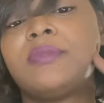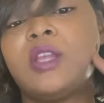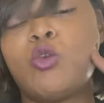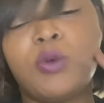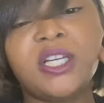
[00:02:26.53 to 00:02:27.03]

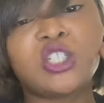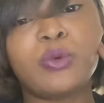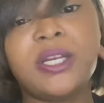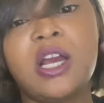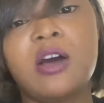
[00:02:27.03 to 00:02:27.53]
which
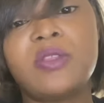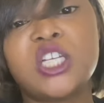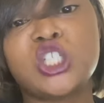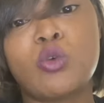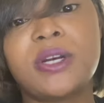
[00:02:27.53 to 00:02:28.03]
we know
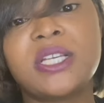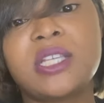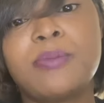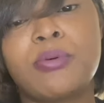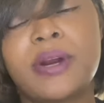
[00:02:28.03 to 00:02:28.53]
that's shortness
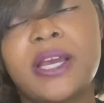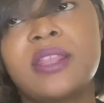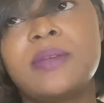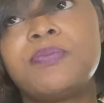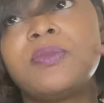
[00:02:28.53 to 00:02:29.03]
of
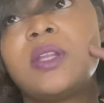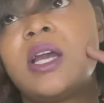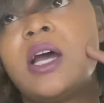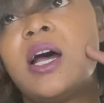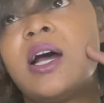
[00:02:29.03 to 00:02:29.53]
breath.
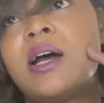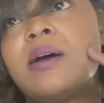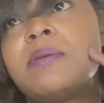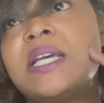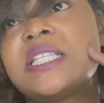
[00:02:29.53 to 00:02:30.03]

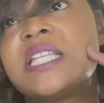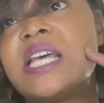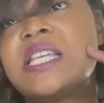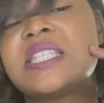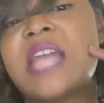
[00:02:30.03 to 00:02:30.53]
It
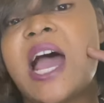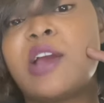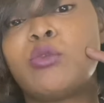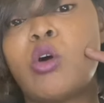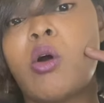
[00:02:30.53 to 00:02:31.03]
says
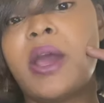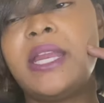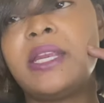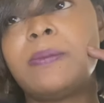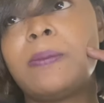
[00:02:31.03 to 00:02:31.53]

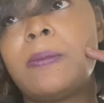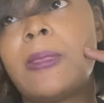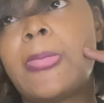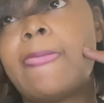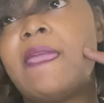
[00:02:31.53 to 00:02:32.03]
thyroid,
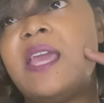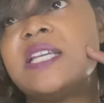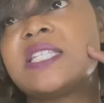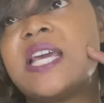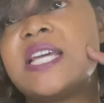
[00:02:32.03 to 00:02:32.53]
and
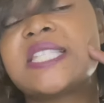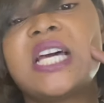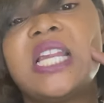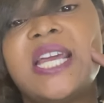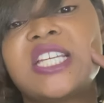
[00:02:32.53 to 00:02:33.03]
it says
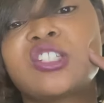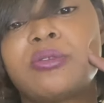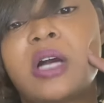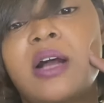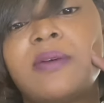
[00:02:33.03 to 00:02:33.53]

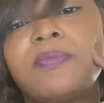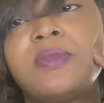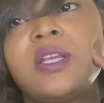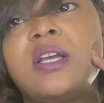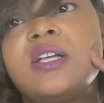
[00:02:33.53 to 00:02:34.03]
cholesterol.
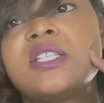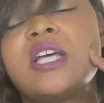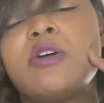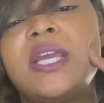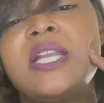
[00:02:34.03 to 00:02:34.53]

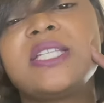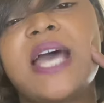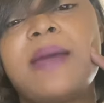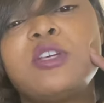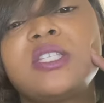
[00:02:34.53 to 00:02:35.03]
So
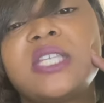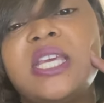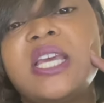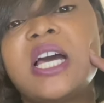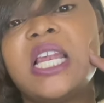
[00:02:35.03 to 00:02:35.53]
anytime you
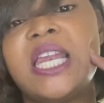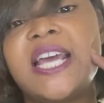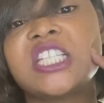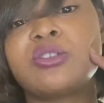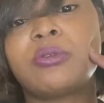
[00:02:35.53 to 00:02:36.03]
see
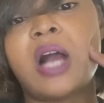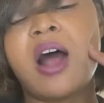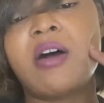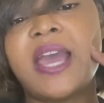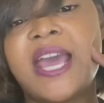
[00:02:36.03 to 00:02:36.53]

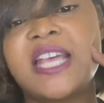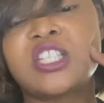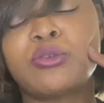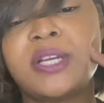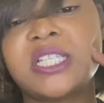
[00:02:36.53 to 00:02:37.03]
cholesterol as
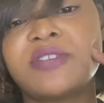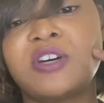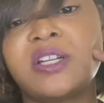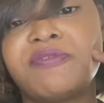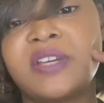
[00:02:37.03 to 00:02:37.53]
the reason
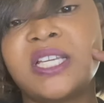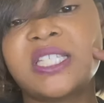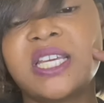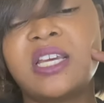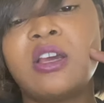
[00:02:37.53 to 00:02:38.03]
for the visit